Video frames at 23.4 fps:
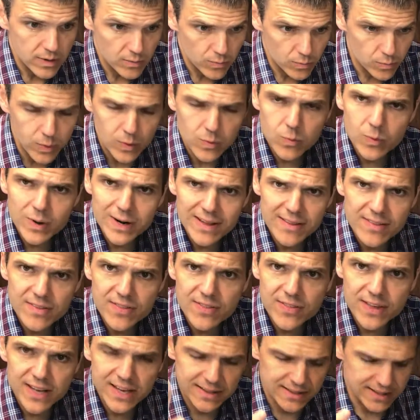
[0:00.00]
well, one other
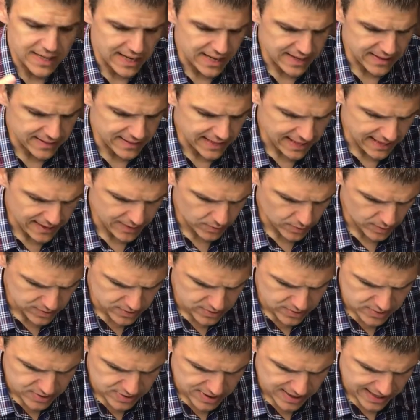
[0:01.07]
thing that I, that I want
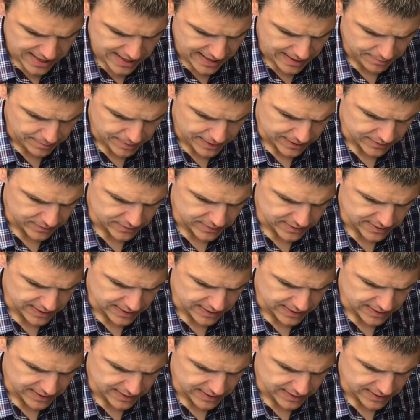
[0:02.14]
to say about